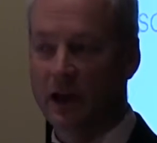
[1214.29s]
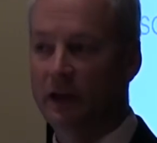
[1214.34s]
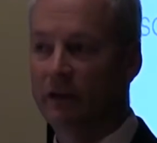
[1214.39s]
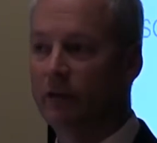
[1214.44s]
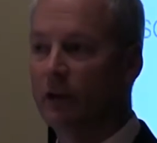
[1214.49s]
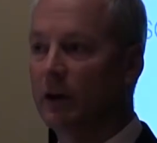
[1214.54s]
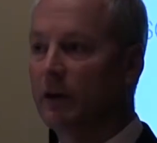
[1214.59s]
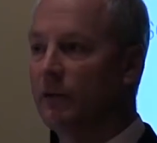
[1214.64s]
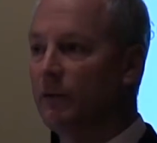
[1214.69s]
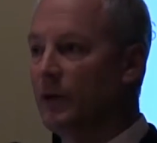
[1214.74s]

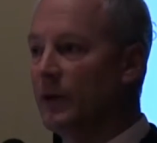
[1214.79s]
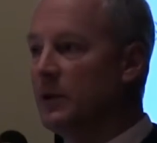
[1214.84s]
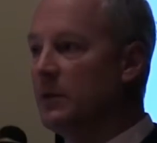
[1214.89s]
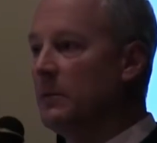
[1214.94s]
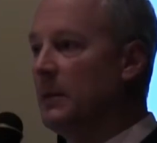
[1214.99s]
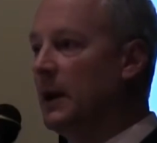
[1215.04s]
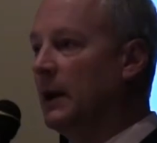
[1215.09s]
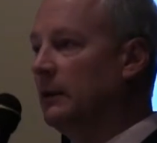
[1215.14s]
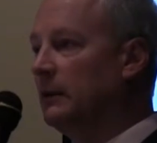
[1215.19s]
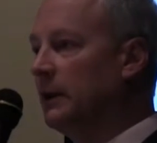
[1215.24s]
It's like
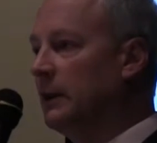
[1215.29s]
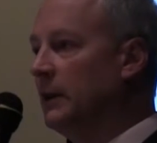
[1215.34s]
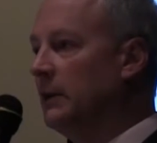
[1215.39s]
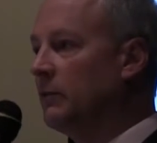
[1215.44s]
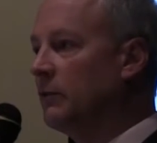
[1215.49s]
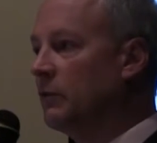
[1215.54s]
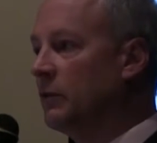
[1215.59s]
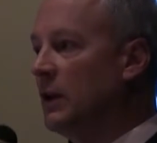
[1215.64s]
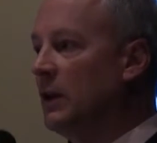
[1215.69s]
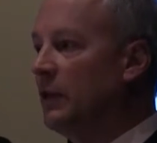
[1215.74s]
fundamentally
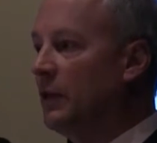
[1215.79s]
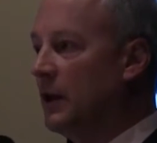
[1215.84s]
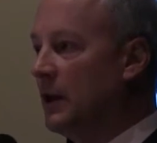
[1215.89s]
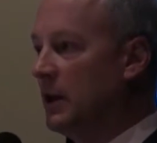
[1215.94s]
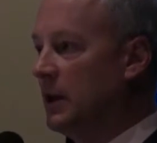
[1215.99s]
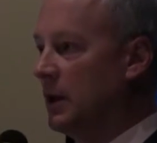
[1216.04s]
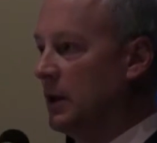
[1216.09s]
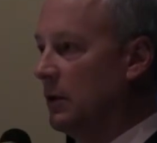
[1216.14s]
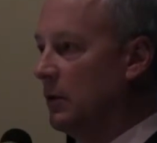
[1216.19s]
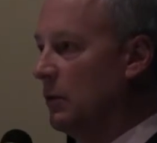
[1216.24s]

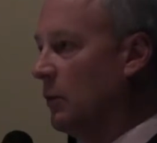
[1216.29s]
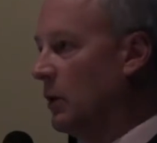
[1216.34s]
rethinking